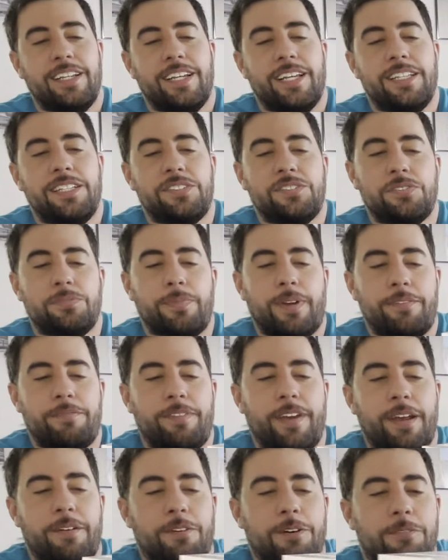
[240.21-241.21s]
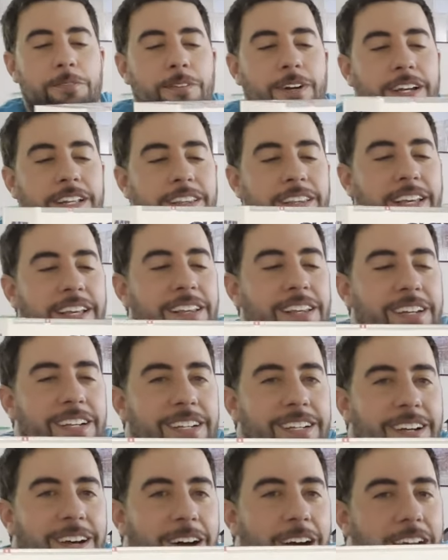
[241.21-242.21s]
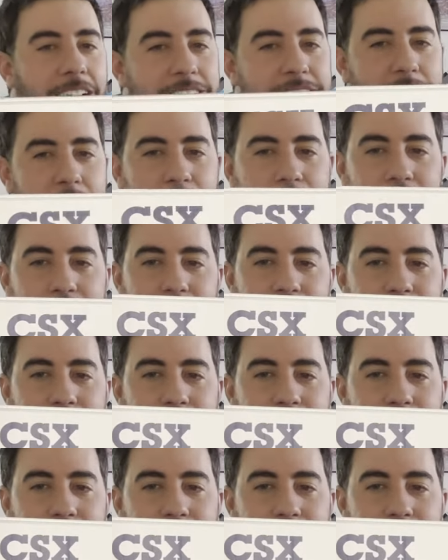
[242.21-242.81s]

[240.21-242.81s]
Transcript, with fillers: And this is my favorite one. They look awesome.